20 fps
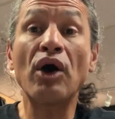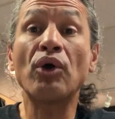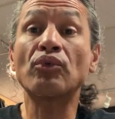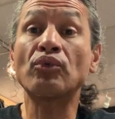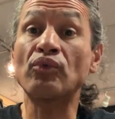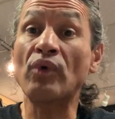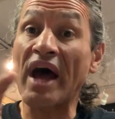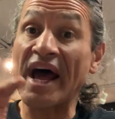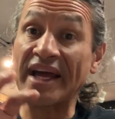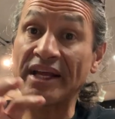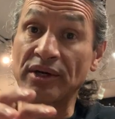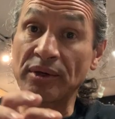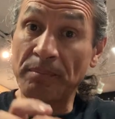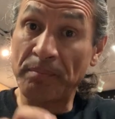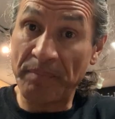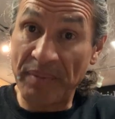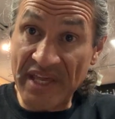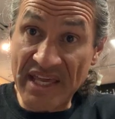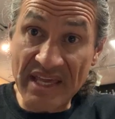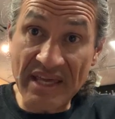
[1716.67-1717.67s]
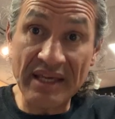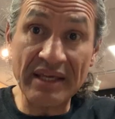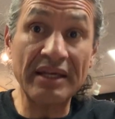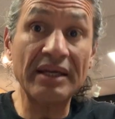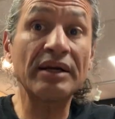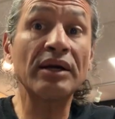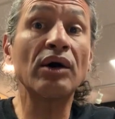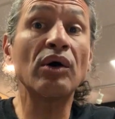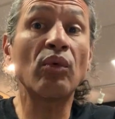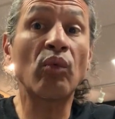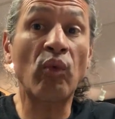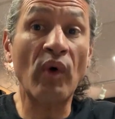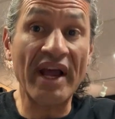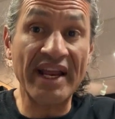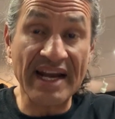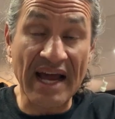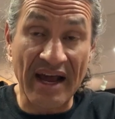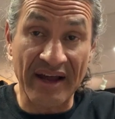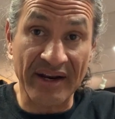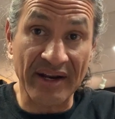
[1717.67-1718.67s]
Rider B went
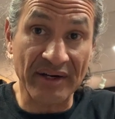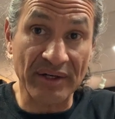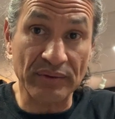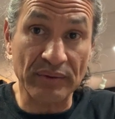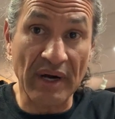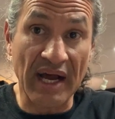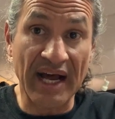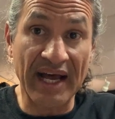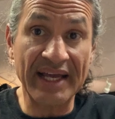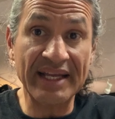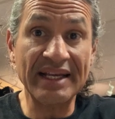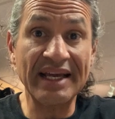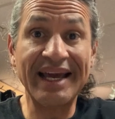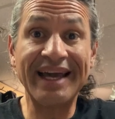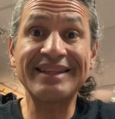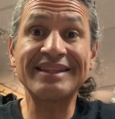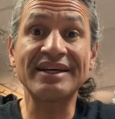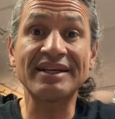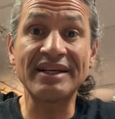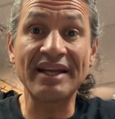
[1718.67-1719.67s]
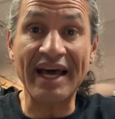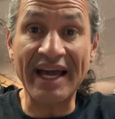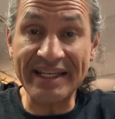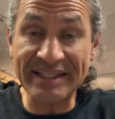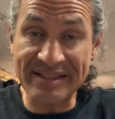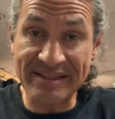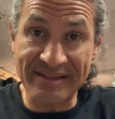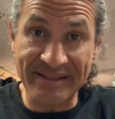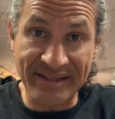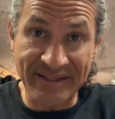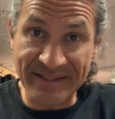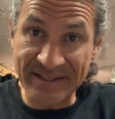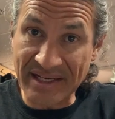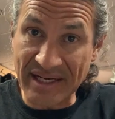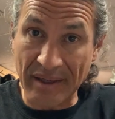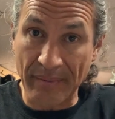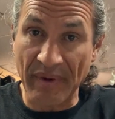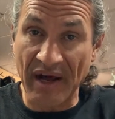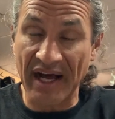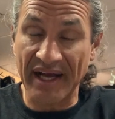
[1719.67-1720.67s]
out on a ride and the lights didn't
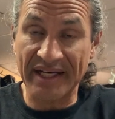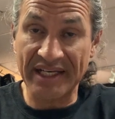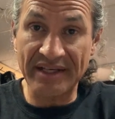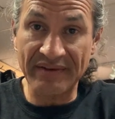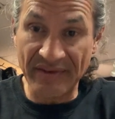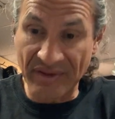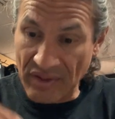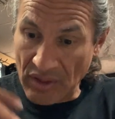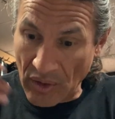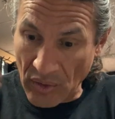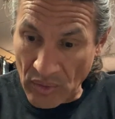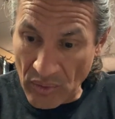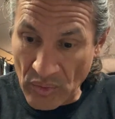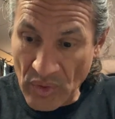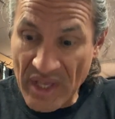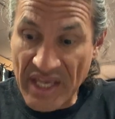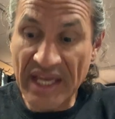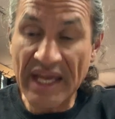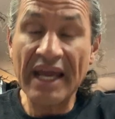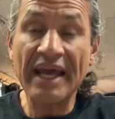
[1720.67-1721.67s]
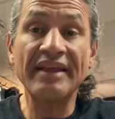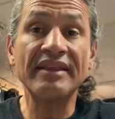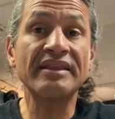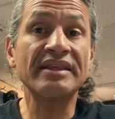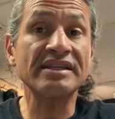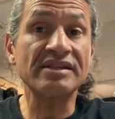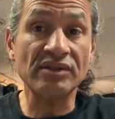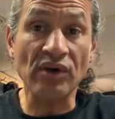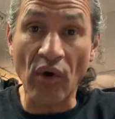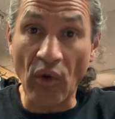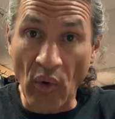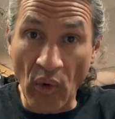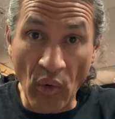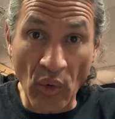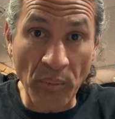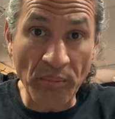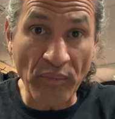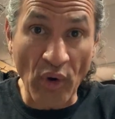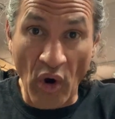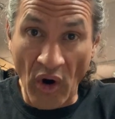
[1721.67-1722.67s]
come on, even though this whole
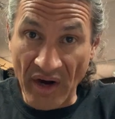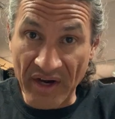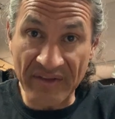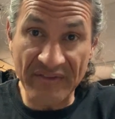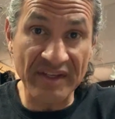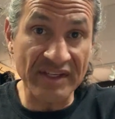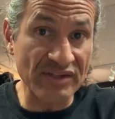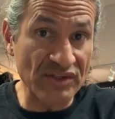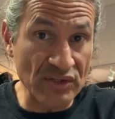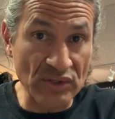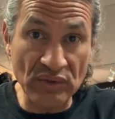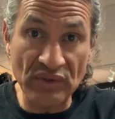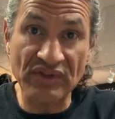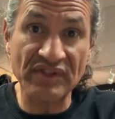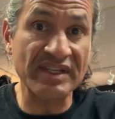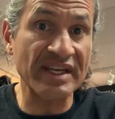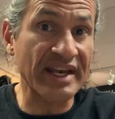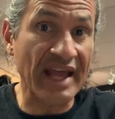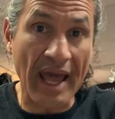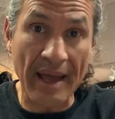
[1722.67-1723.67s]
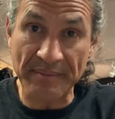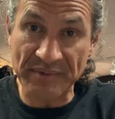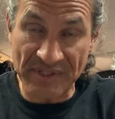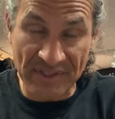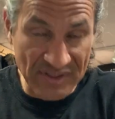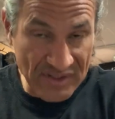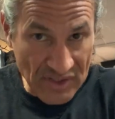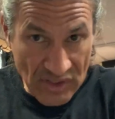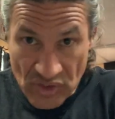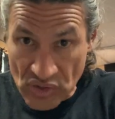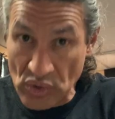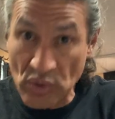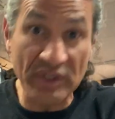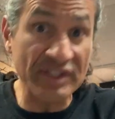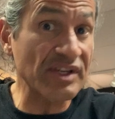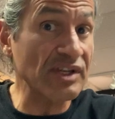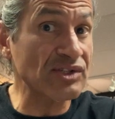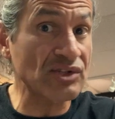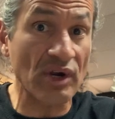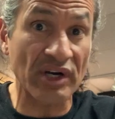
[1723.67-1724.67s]
part of this new Synapse is as soon as
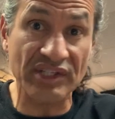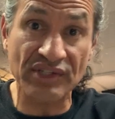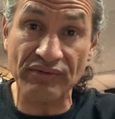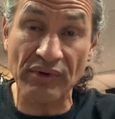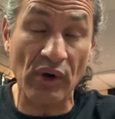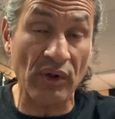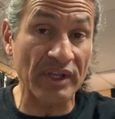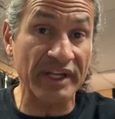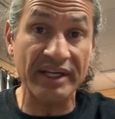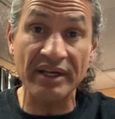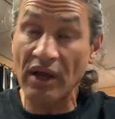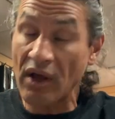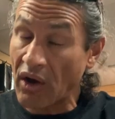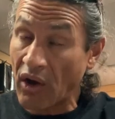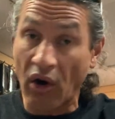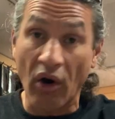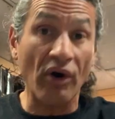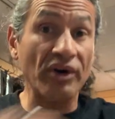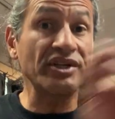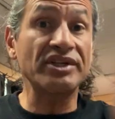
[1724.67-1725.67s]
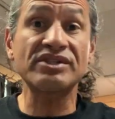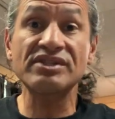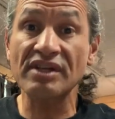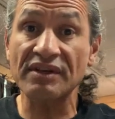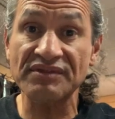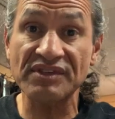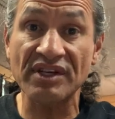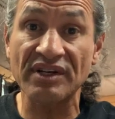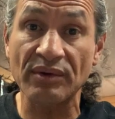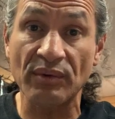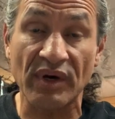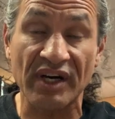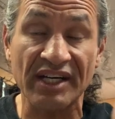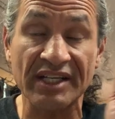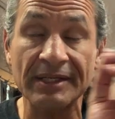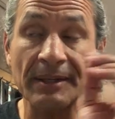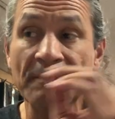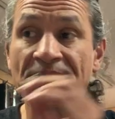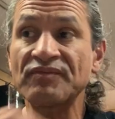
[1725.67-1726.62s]
it starts rolling, all your stuff's going to work.